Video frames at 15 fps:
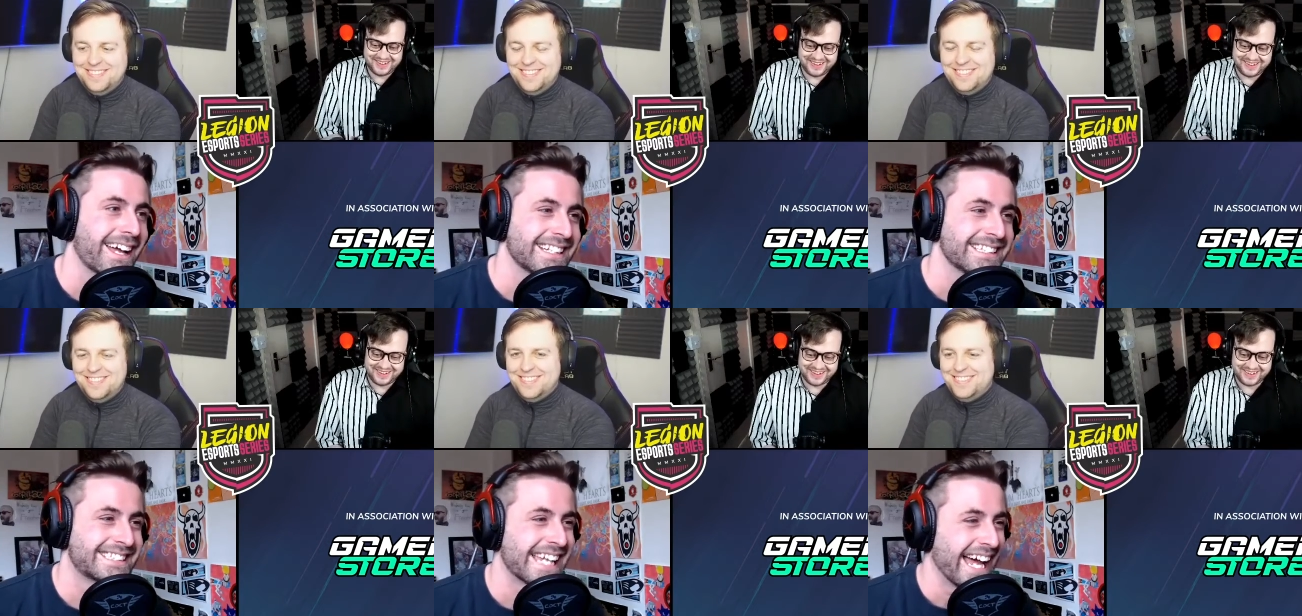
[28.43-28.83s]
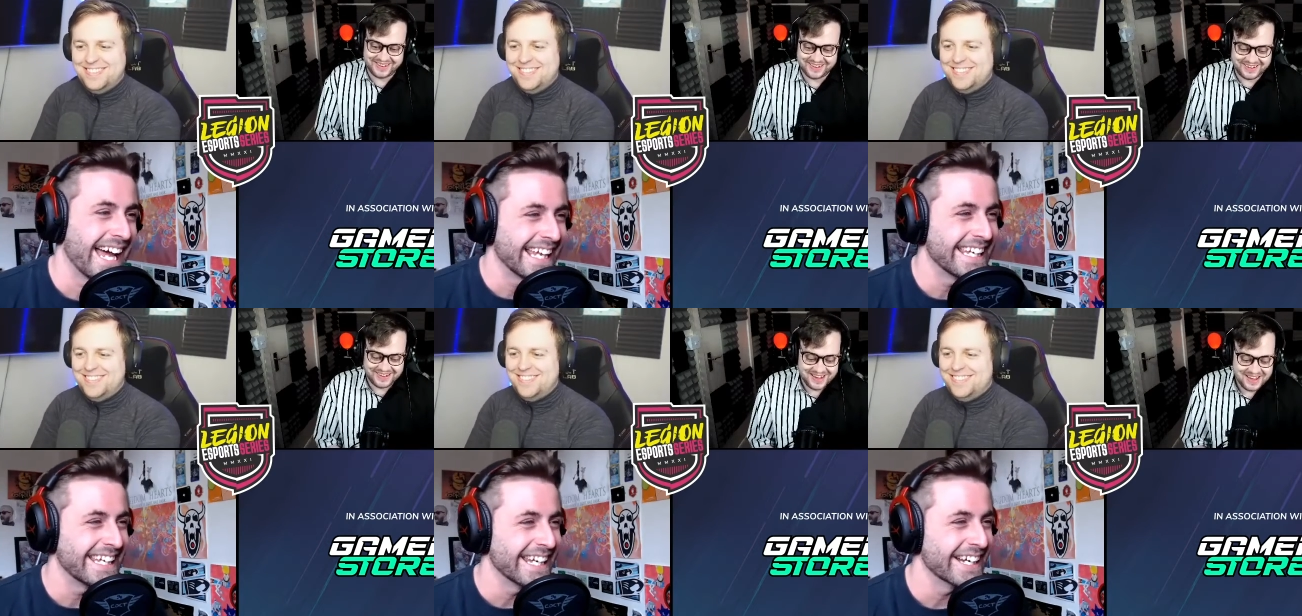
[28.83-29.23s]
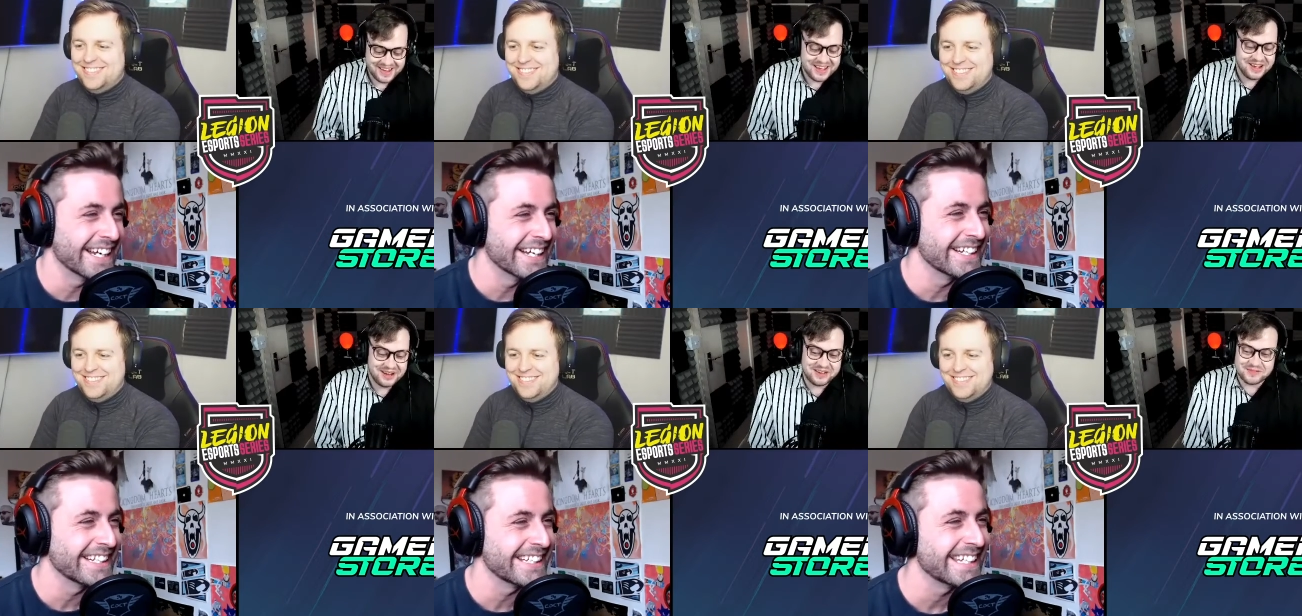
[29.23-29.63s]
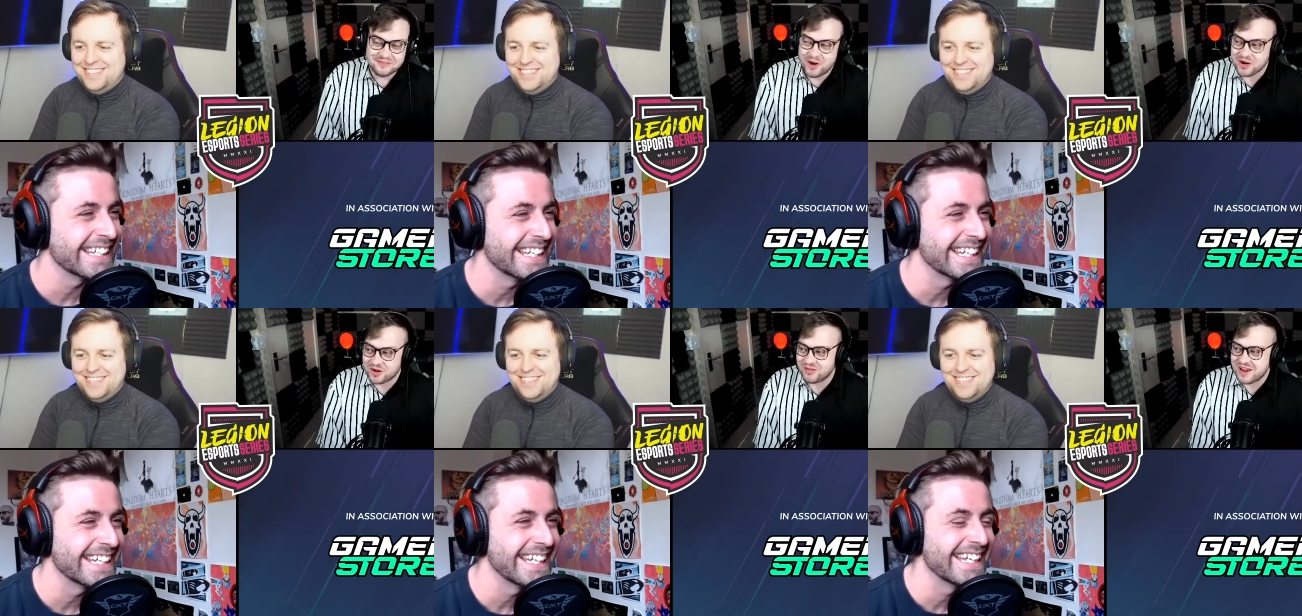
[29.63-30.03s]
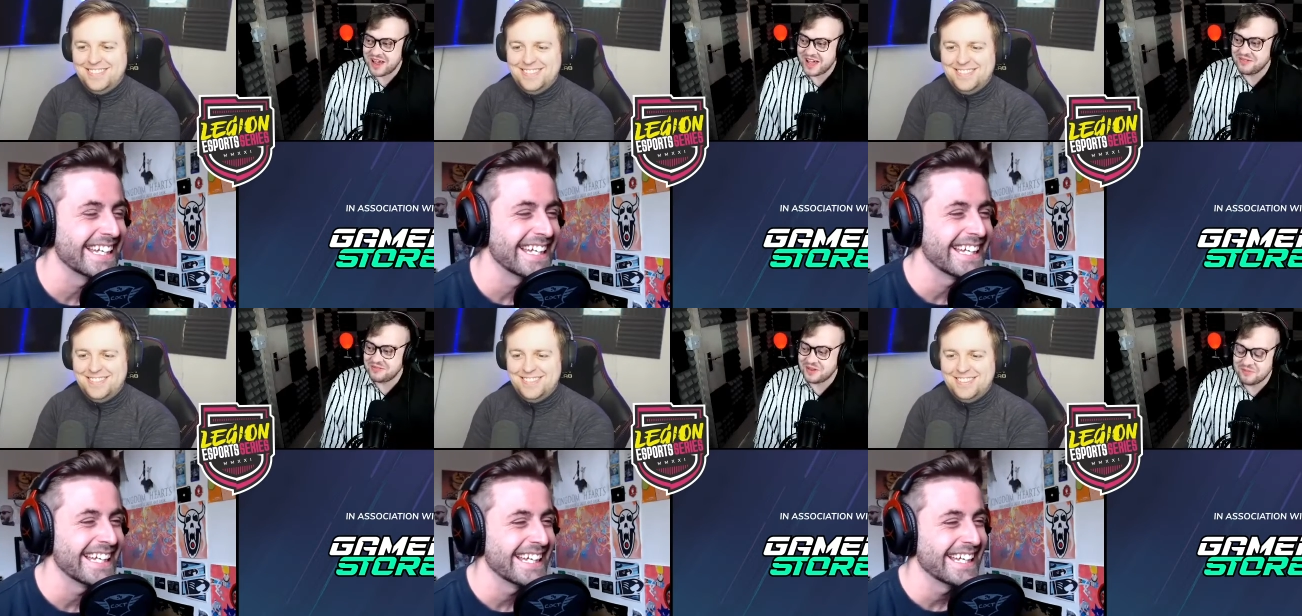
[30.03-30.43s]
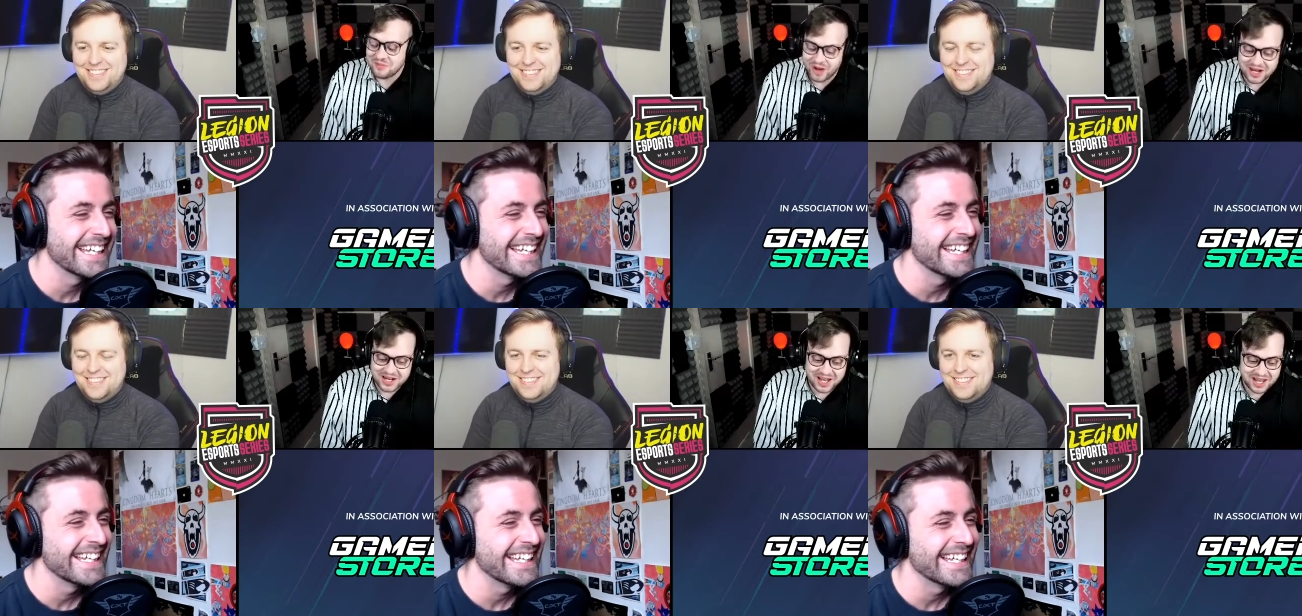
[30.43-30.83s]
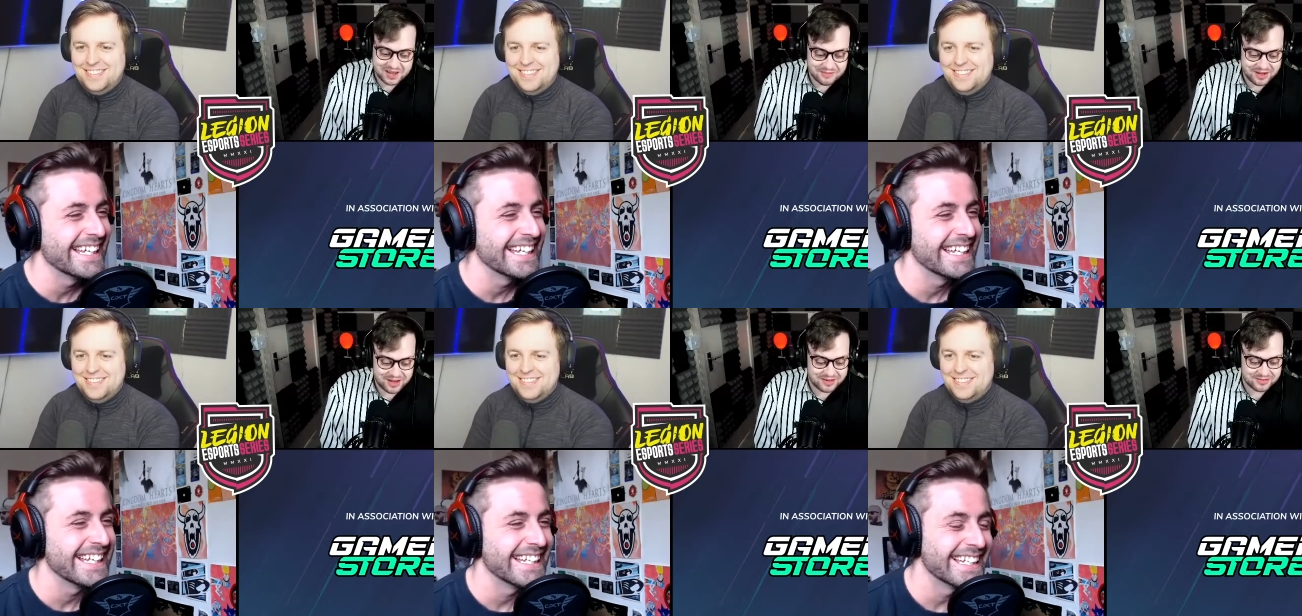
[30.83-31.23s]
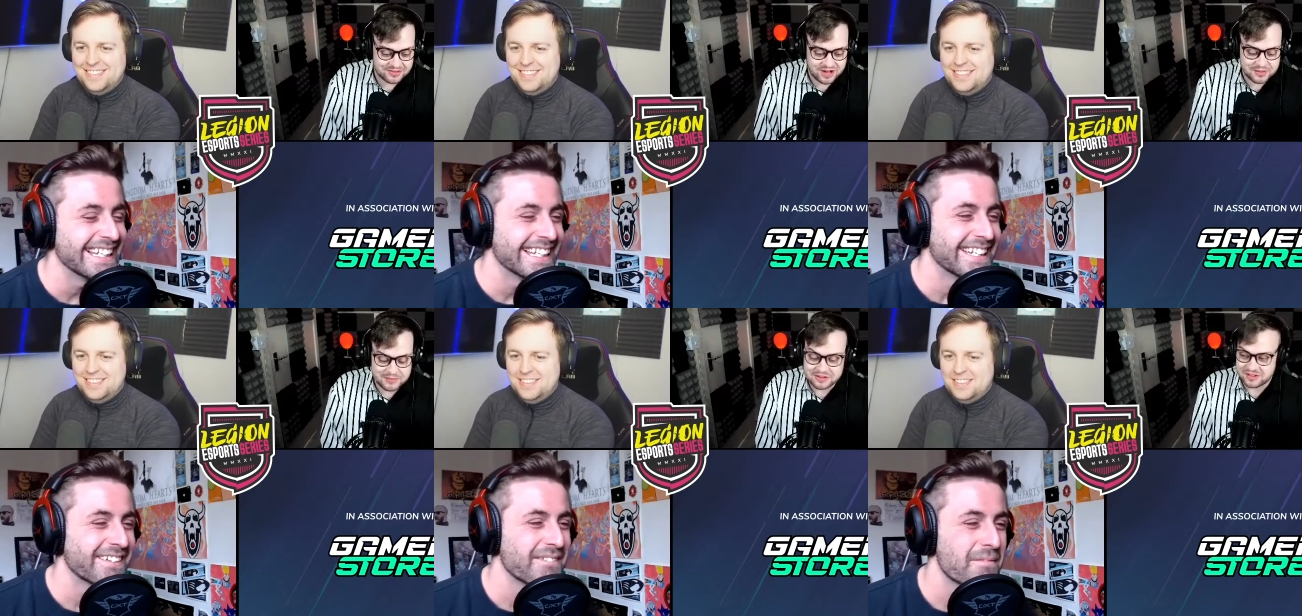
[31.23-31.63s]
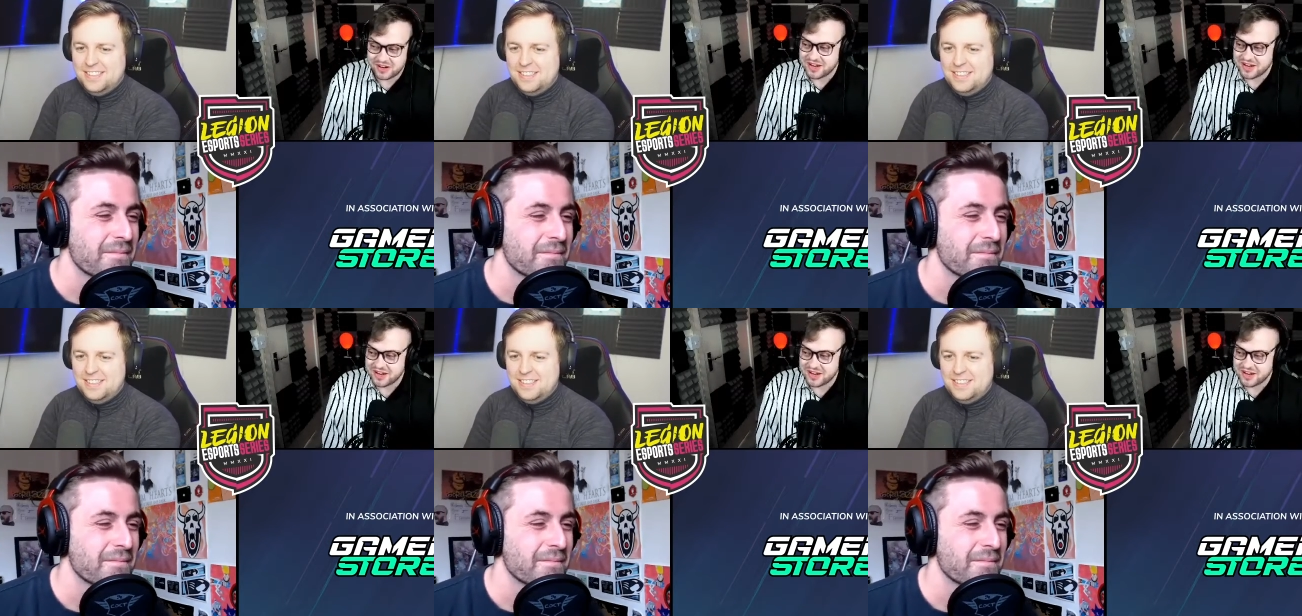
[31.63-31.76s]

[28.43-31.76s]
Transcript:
Speaker 1: it's more creative than my name, uh, Jamie J